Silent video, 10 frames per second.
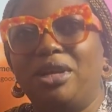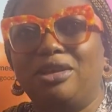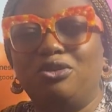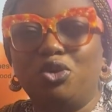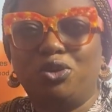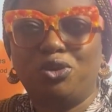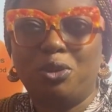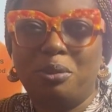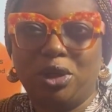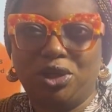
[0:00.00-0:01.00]
there's not
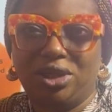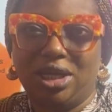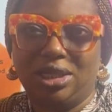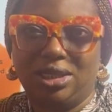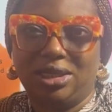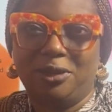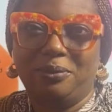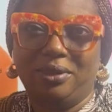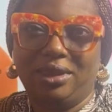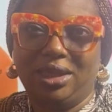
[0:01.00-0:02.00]
so much that
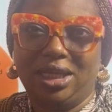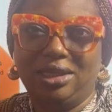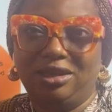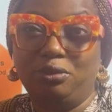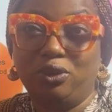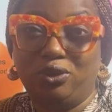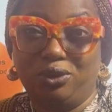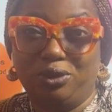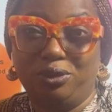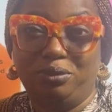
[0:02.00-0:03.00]
it's able
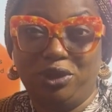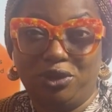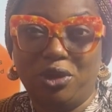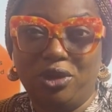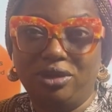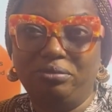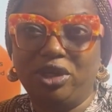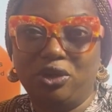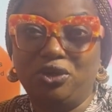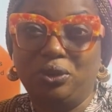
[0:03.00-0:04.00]
to be done
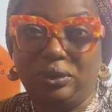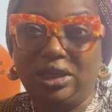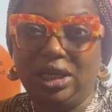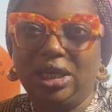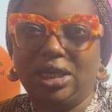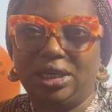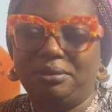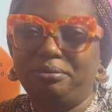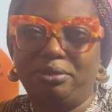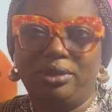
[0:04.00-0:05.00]
because you think,
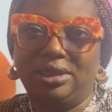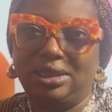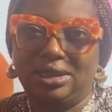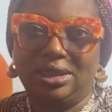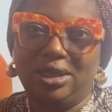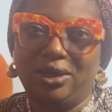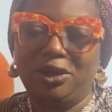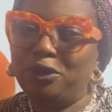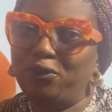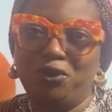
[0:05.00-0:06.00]
but
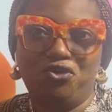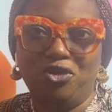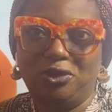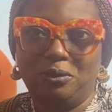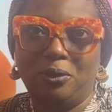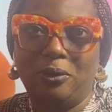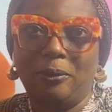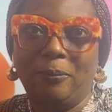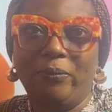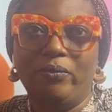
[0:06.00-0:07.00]
not with Rosemore.
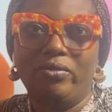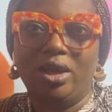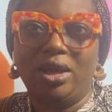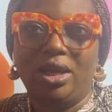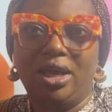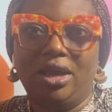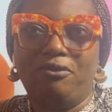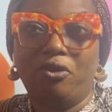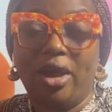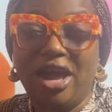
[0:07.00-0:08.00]

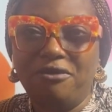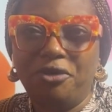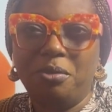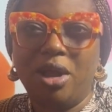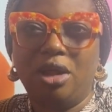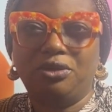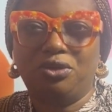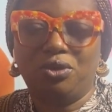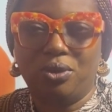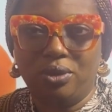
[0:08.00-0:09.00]
For every
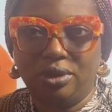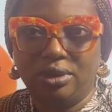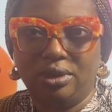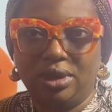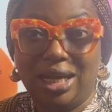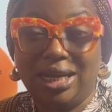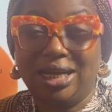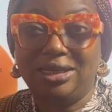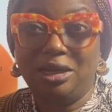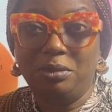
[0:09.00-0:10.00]
milestone
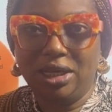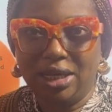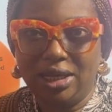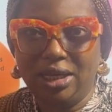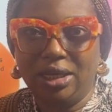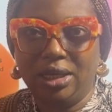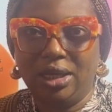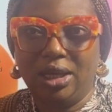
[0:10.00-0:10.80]
academically,